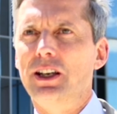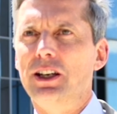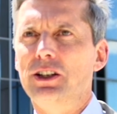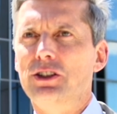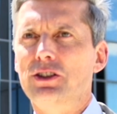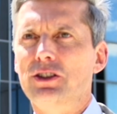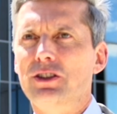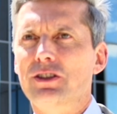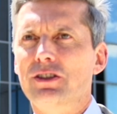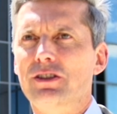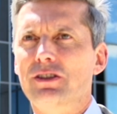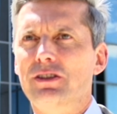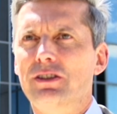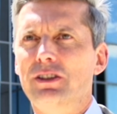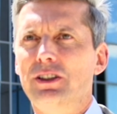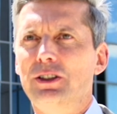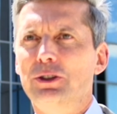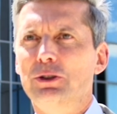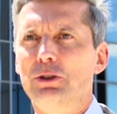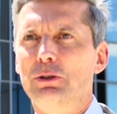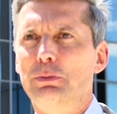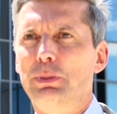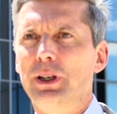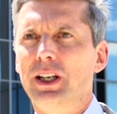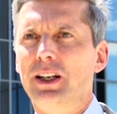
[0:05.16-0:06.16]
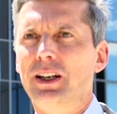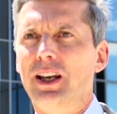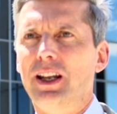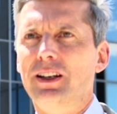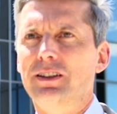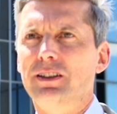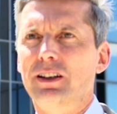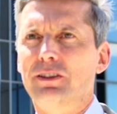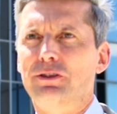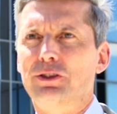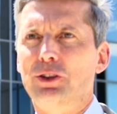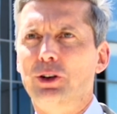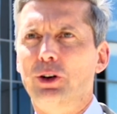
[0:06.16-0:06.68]
Nations, the European
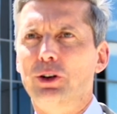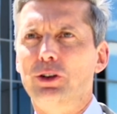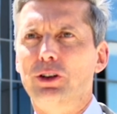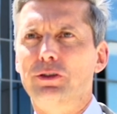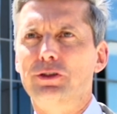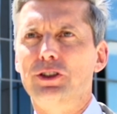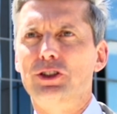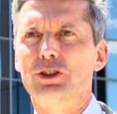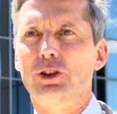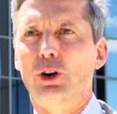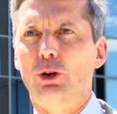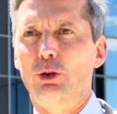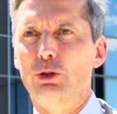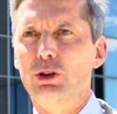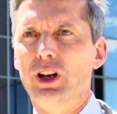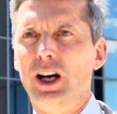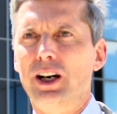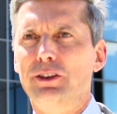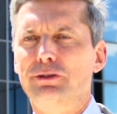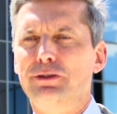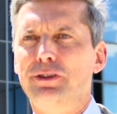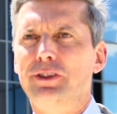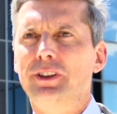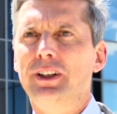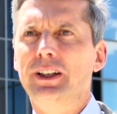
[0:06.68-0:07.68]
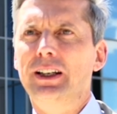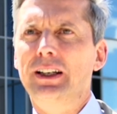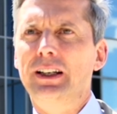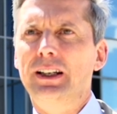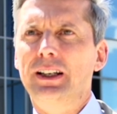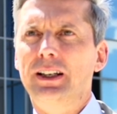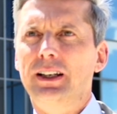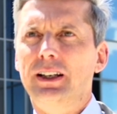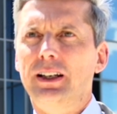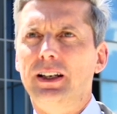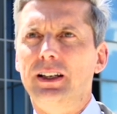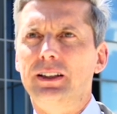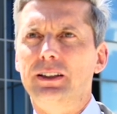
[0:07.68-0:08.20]
Anti-Fraud Office, OLAF,
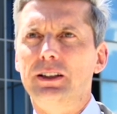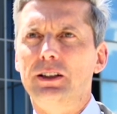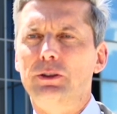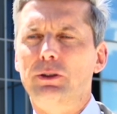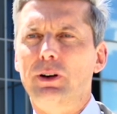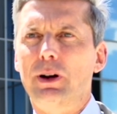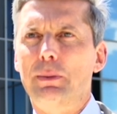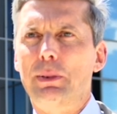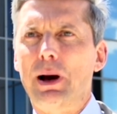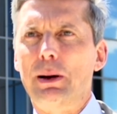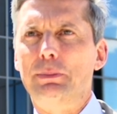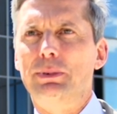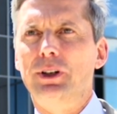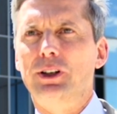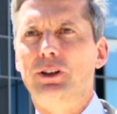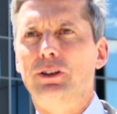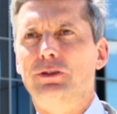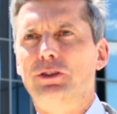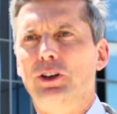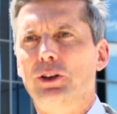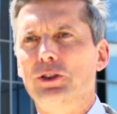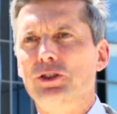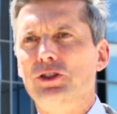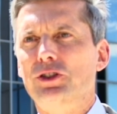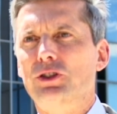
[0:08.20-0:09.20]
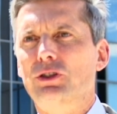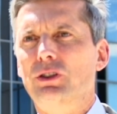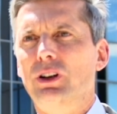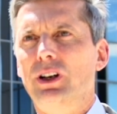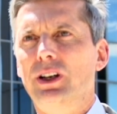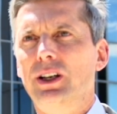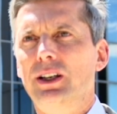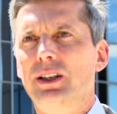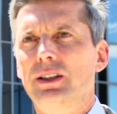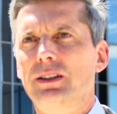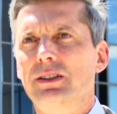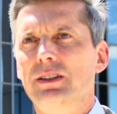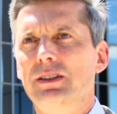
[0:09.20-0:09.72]
and the Republic of
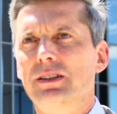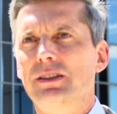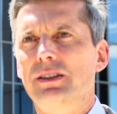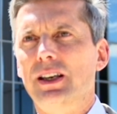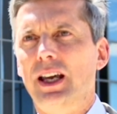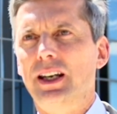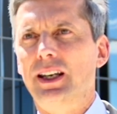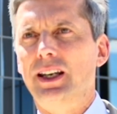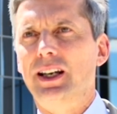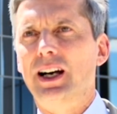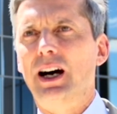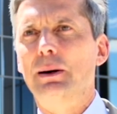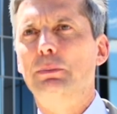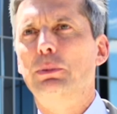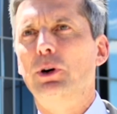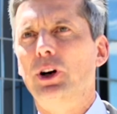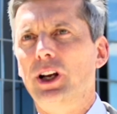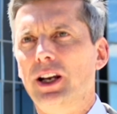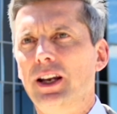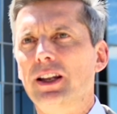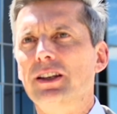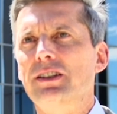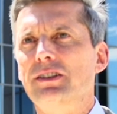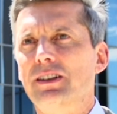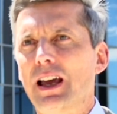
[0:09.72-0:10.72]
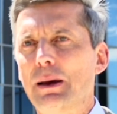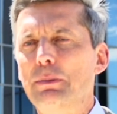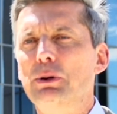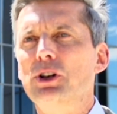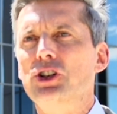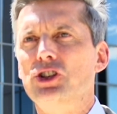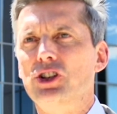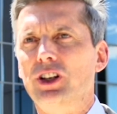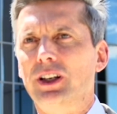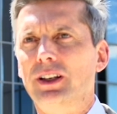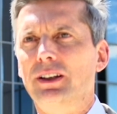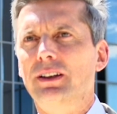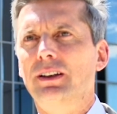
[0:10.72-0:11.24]
Austria, in setting up and
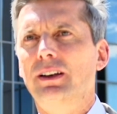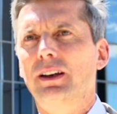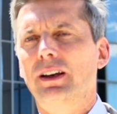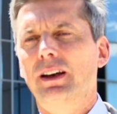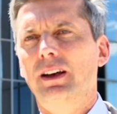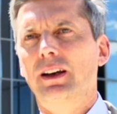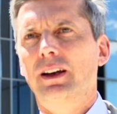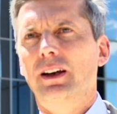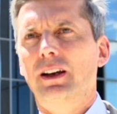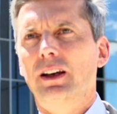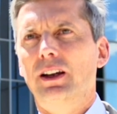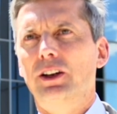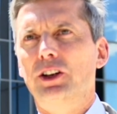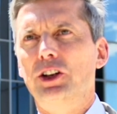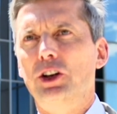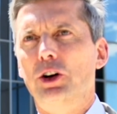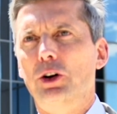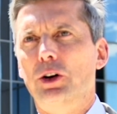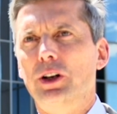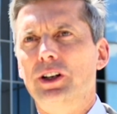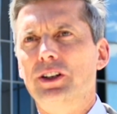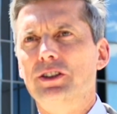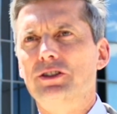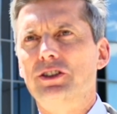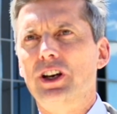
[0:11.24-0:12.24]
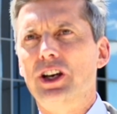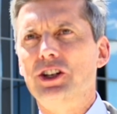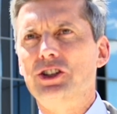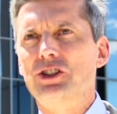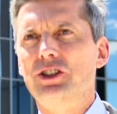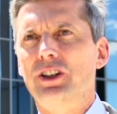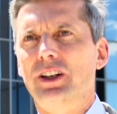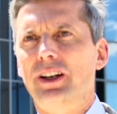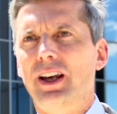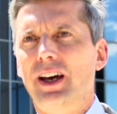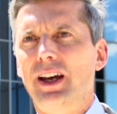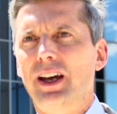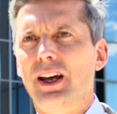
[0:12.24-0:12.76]
establishing the
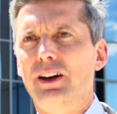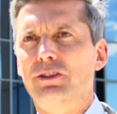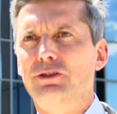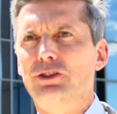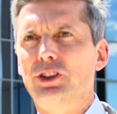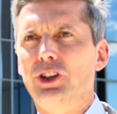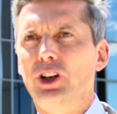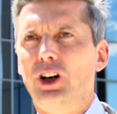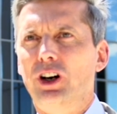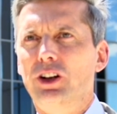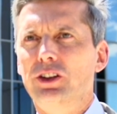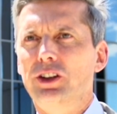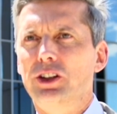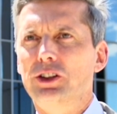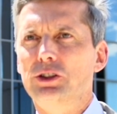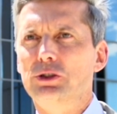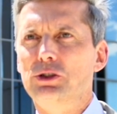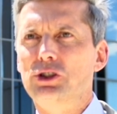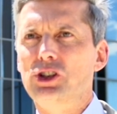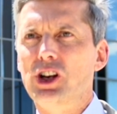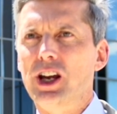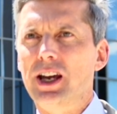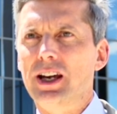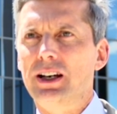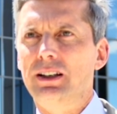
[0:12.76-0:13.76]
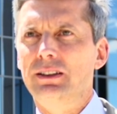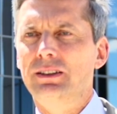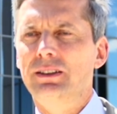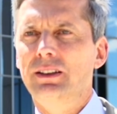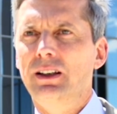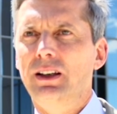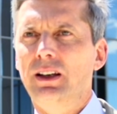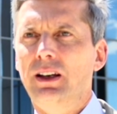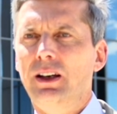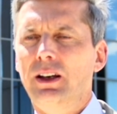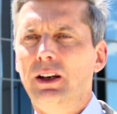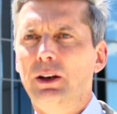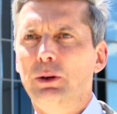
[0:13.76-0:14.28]
organization that I have the honor to chair,
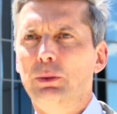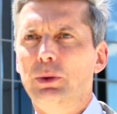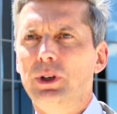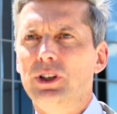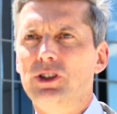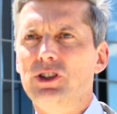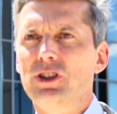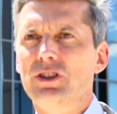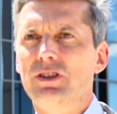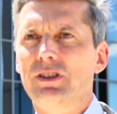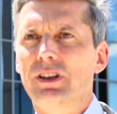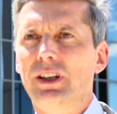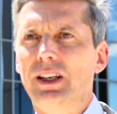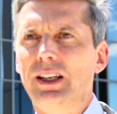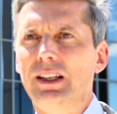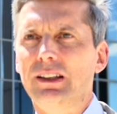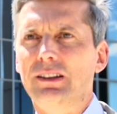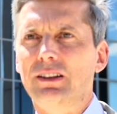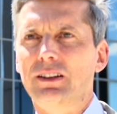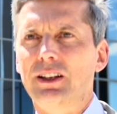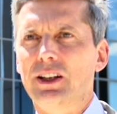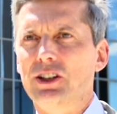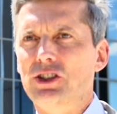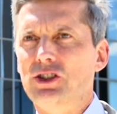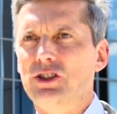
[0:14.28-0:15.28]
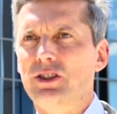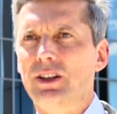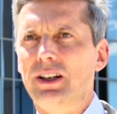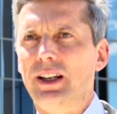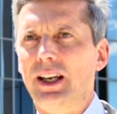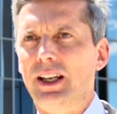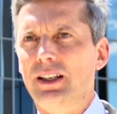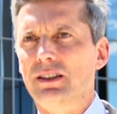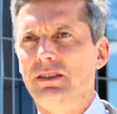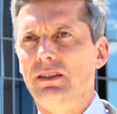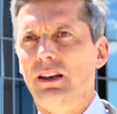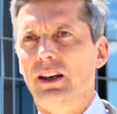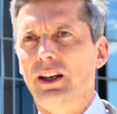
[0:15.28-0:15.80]
which is the International
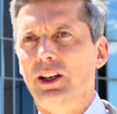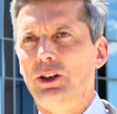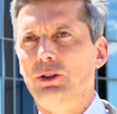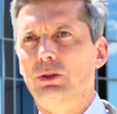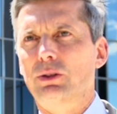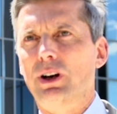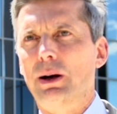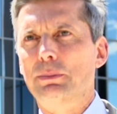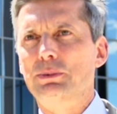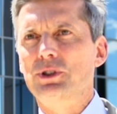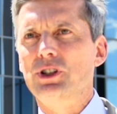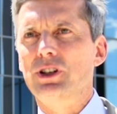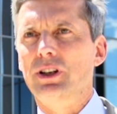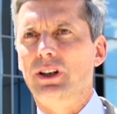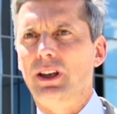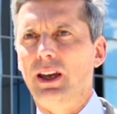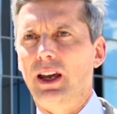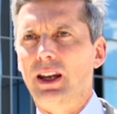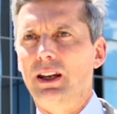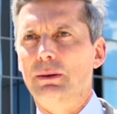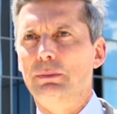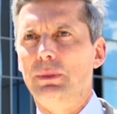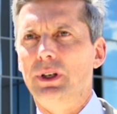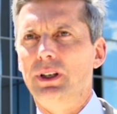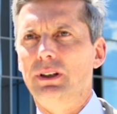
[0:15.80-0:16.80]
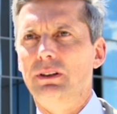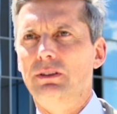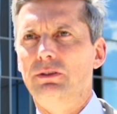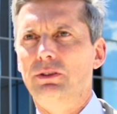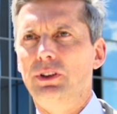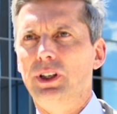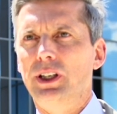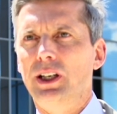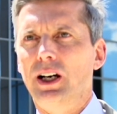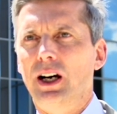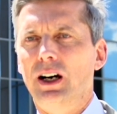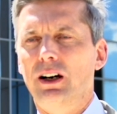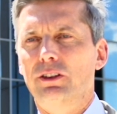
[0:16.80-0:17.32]
Anti-Corruption Academy.
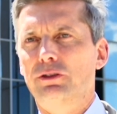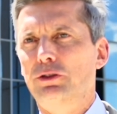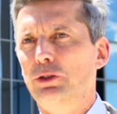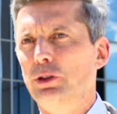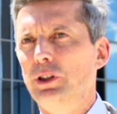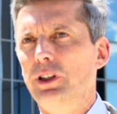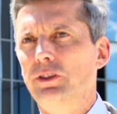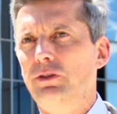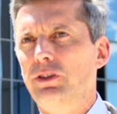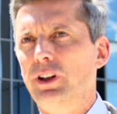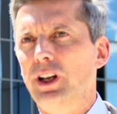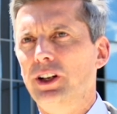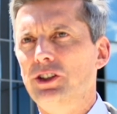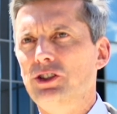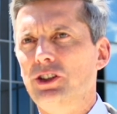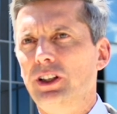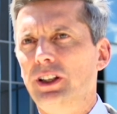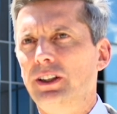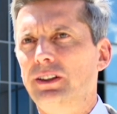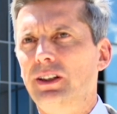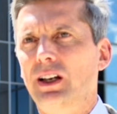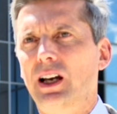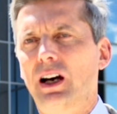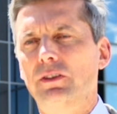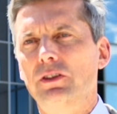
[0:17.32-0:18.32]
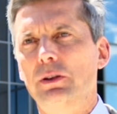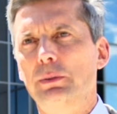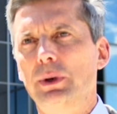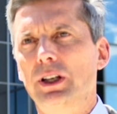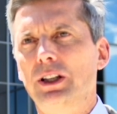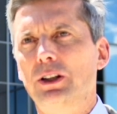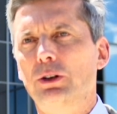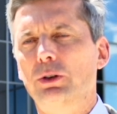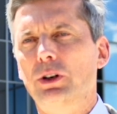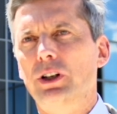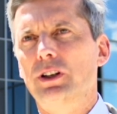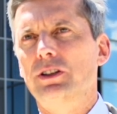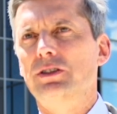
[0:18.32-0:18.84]
We are a fully fledged
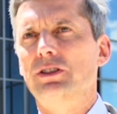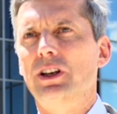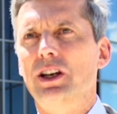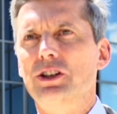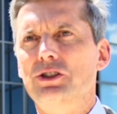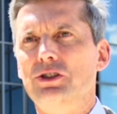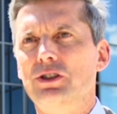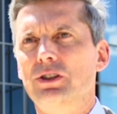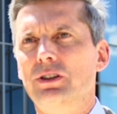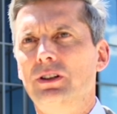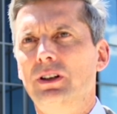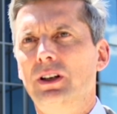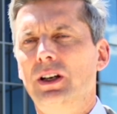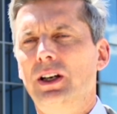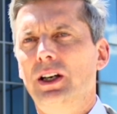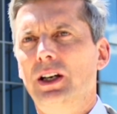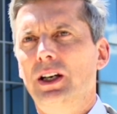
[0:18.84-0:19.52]
intergovernmental organization